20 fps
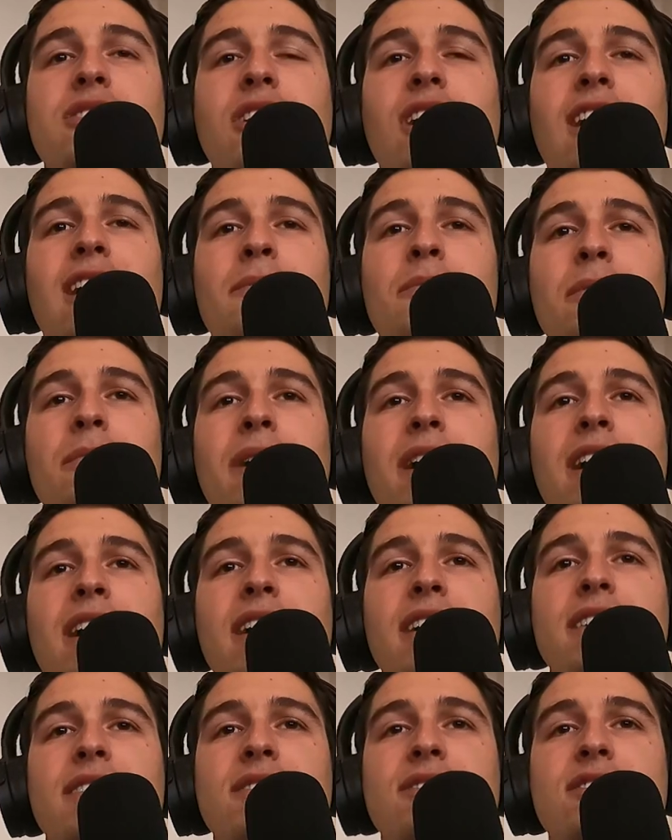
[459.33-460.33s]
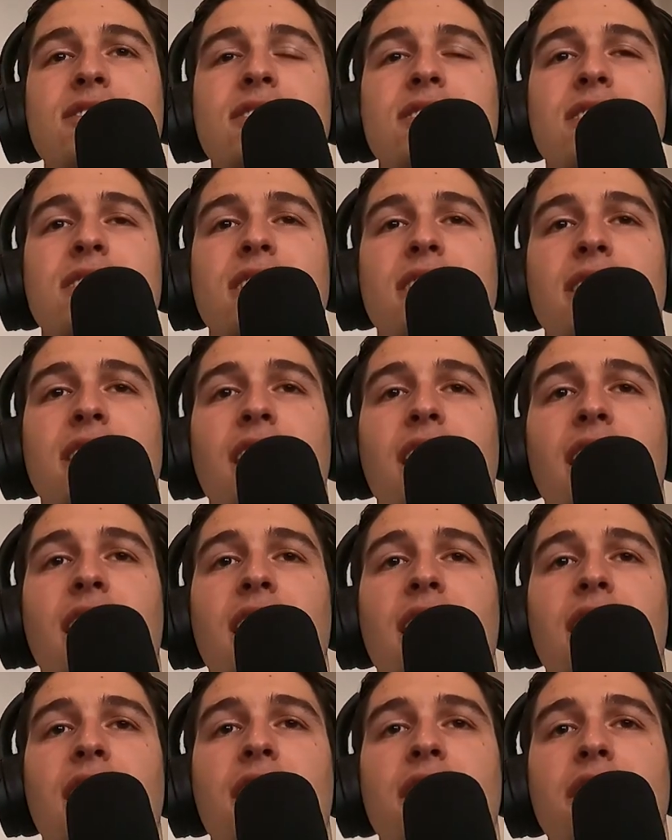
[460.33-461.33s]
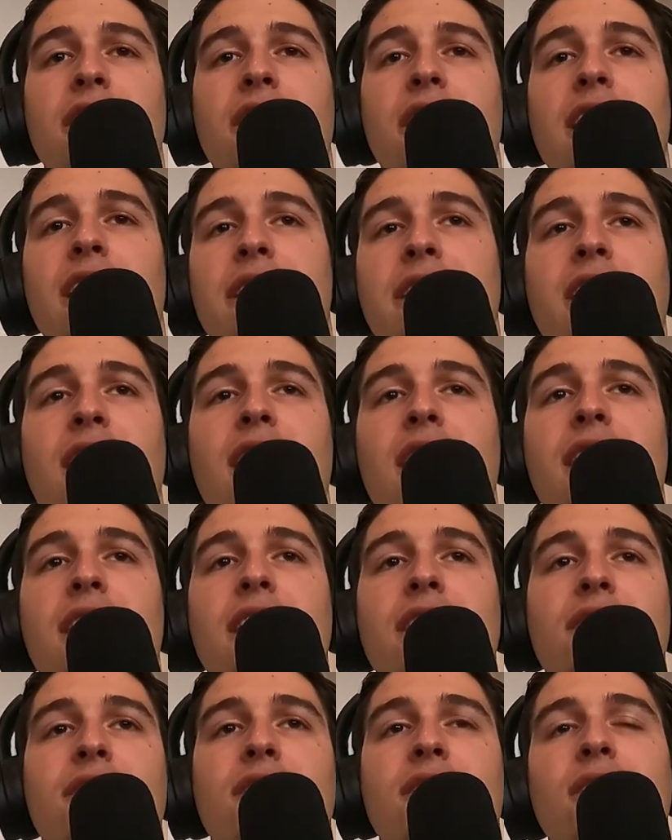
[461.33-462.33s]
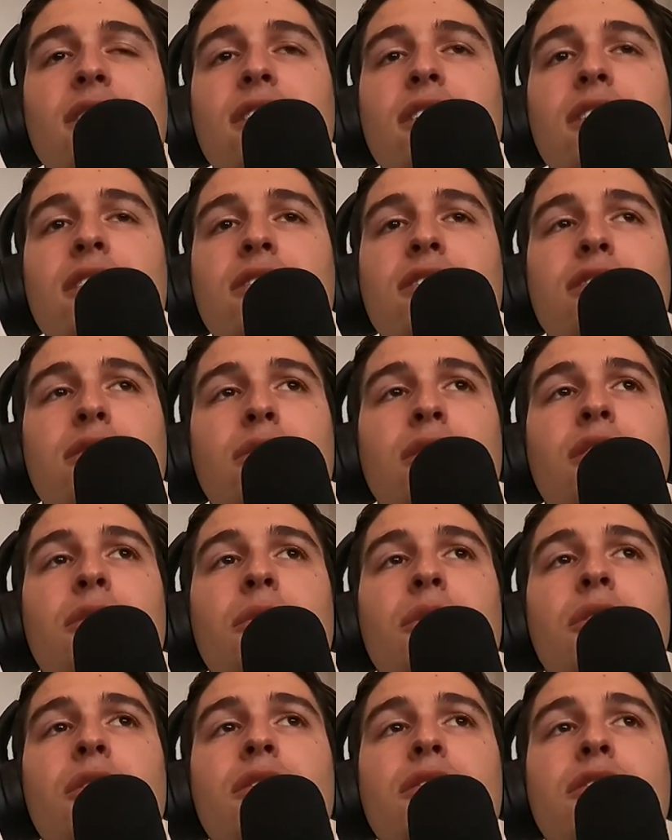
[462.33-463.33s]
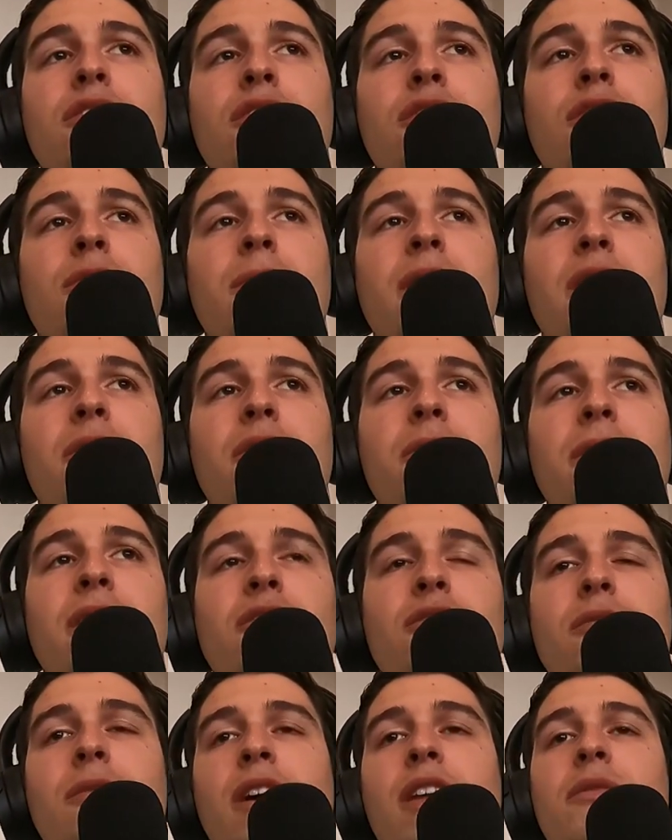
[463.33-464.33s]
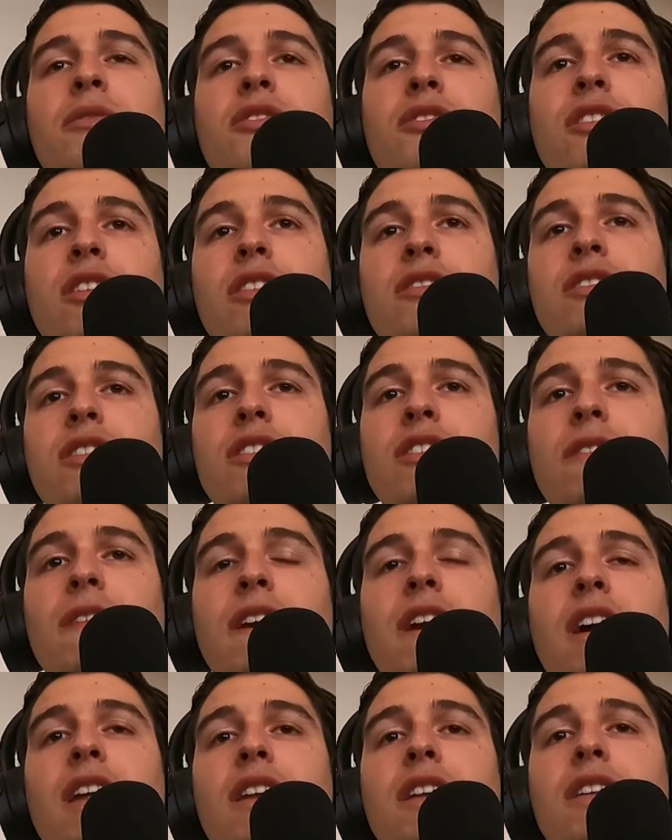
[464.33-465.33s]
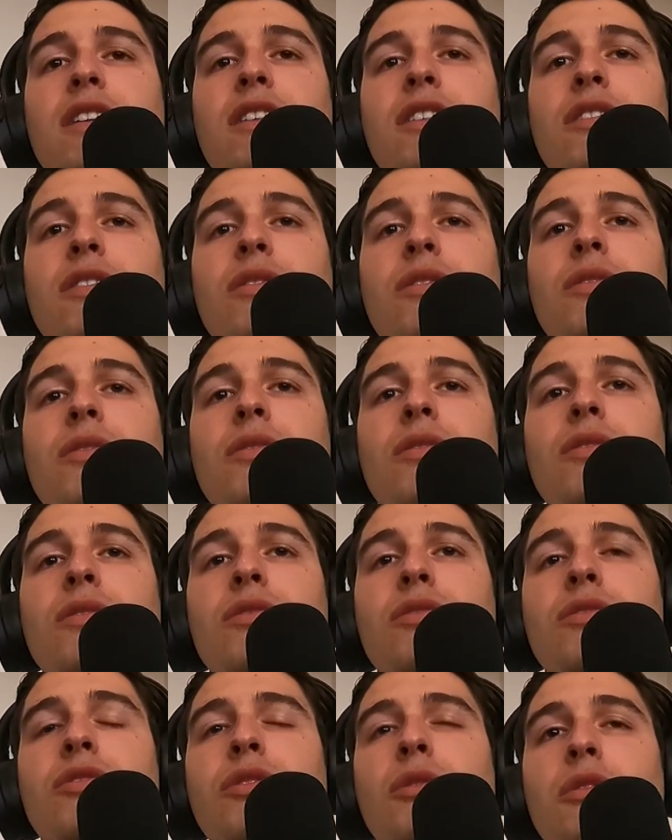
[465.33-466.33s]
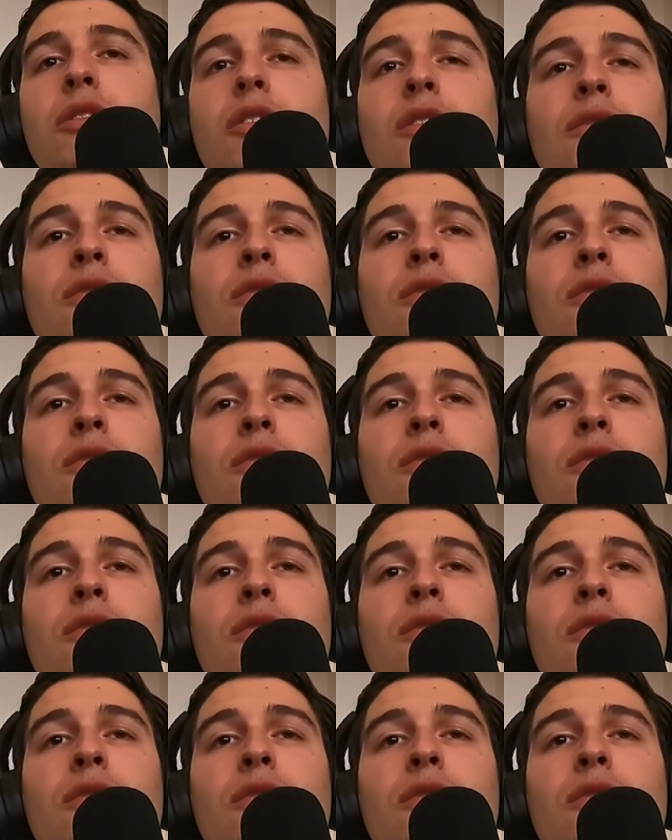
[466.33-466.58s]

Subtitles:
compromised, and they had gotten into two of my roommates out of six. I think they got into three